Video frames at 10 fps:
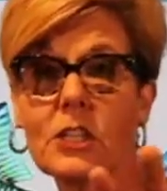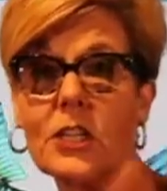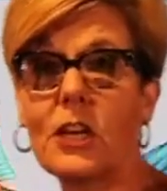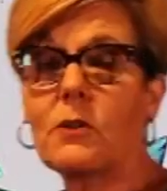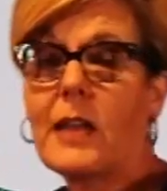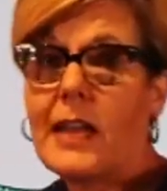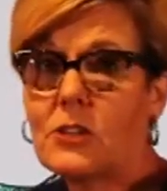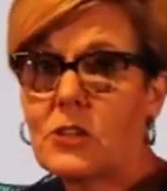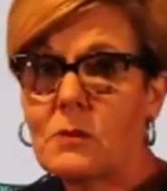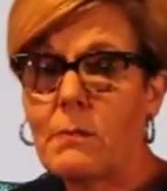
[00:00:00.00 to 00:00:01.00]
to go
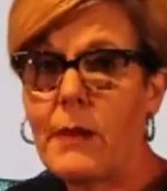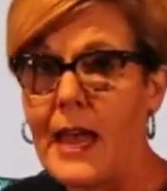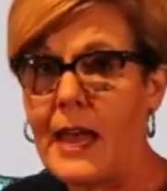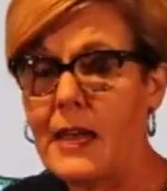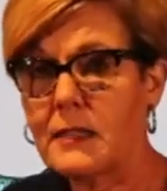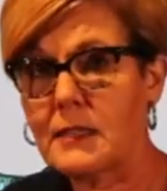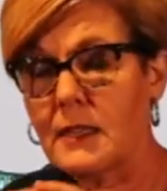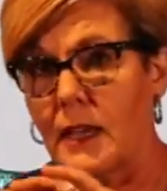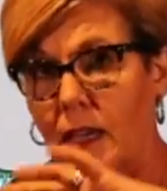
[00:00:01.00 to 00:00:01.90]
catch some bass